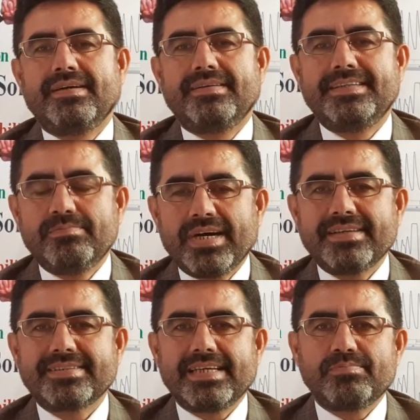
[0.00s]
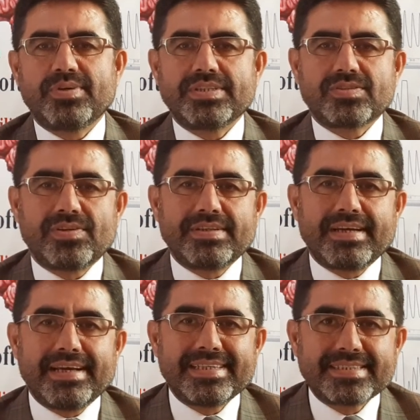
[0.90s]
demands and based on
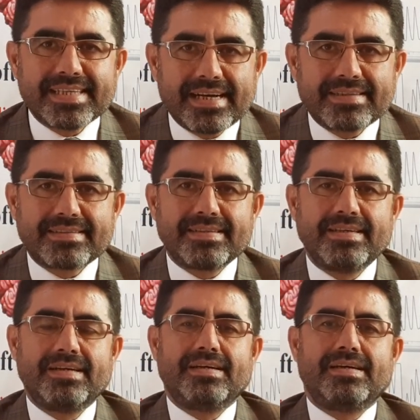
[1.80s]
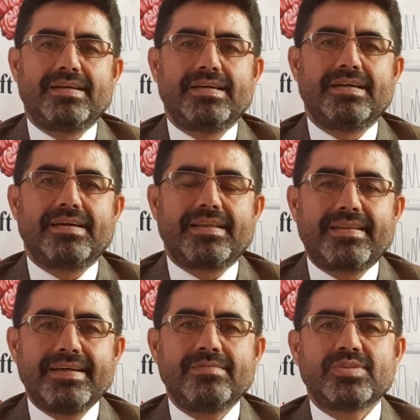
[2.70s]
the exact
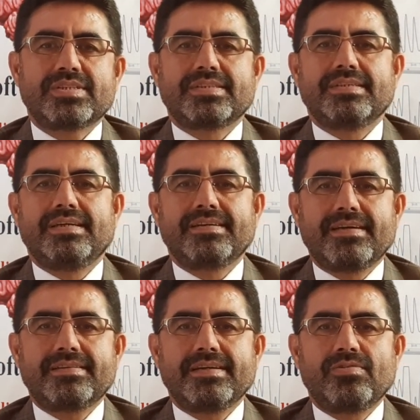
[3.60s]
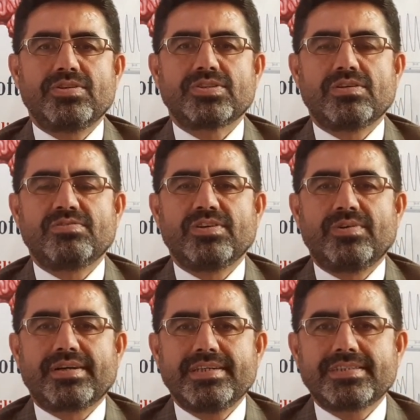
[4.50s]
themes and categories of
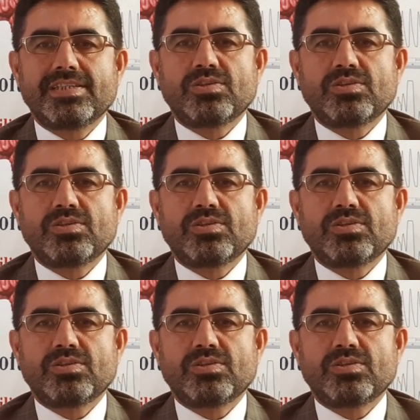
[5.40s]
our research